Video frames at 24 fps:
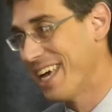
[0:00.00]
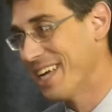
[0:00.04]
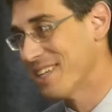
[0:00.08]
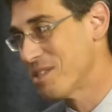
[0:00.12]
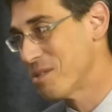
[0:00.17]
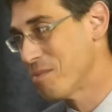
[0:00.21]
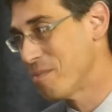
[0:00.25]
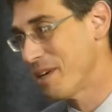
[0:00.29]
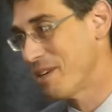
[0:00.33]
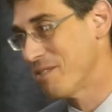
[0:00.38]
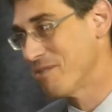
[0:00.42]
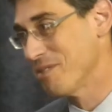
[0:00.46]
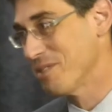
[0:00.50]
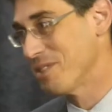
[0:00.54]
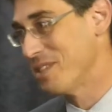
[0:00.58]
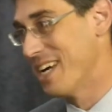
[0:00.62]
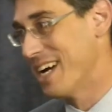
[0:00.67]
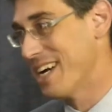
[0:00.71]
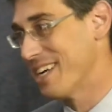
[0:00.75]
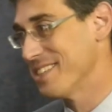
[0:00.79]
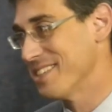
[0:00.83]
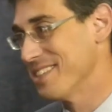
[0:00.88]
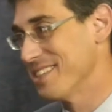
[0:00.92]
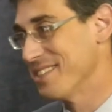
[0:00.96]
speak for
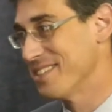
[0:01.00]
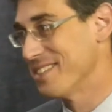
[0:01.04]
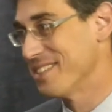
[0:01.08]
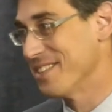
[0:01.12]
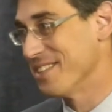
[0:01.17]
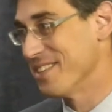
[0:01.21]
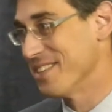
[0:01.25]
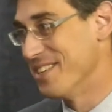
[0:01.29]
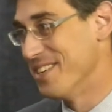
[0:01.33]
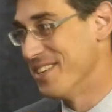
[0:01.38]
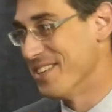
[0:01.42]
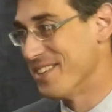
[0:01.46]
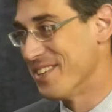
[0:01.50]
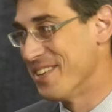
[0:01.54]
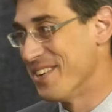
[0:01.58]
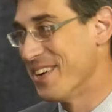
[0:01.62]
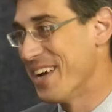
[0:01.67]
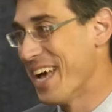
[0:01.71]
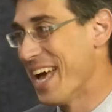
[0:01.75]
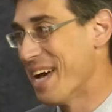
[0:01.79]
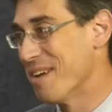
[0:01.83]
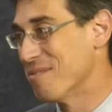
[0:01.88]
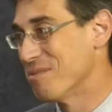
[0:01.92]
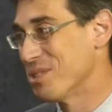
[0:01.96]
Texas or New
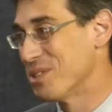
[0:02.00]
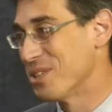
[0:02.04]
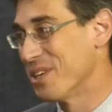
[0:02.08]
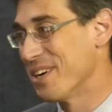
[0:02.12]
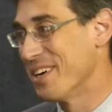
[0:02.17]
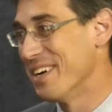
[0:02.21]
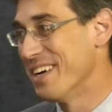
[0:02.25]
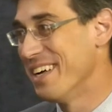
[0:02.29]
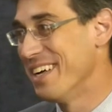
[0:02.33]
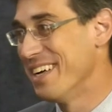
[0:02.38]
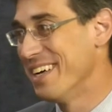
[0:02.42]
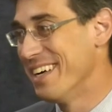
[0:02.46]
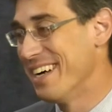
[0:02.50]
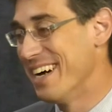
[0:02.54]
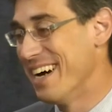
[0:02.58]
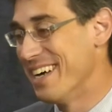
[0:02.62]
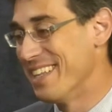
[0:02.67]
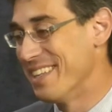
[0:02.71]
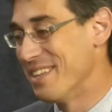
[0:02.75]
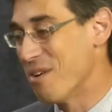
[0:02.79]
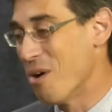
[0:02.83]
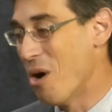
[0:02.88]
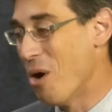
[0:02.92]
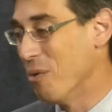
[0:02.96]
Hampshire.
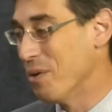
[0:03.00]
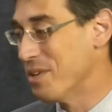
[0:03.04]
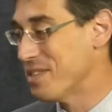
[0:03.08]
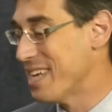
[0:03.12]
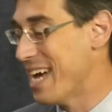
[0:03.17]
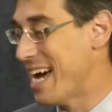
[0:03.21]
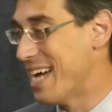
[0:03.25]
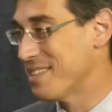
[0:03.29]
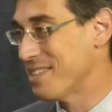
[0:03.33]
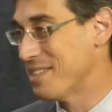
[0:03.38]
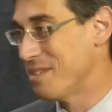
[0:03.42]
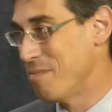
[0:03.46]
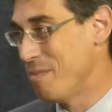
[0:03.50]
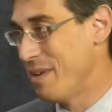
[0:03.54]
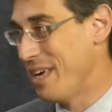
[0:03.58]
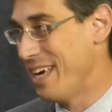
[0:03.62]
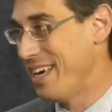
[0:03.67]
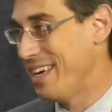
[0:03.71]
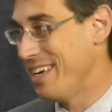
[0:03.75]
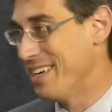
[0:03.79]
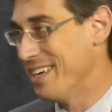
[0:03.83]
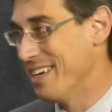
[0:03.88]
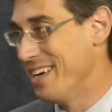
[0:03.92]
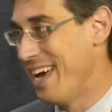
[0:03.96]
There always has to
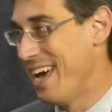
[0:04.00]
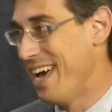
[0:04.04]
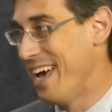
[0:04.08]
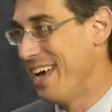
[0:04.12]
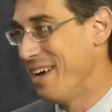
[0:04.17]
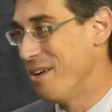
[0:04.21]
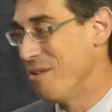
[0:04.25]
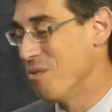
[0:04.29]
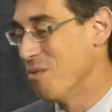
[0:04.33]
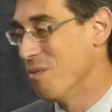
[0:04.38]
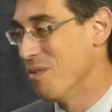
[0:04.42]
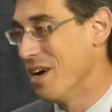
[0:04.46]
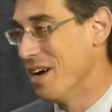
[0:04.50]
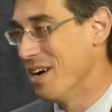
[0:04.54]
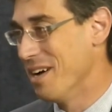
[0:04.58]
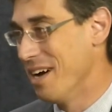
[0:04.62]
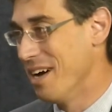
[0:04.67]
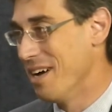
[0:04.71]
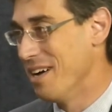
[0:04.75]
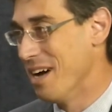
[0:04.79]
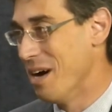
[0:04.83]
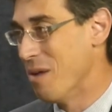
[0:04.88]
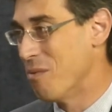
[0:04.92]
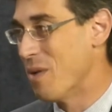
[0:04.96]
be a
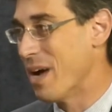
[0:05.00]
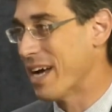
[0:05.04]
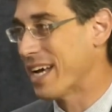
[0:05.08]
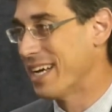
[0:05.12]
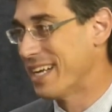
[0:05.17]
recognition.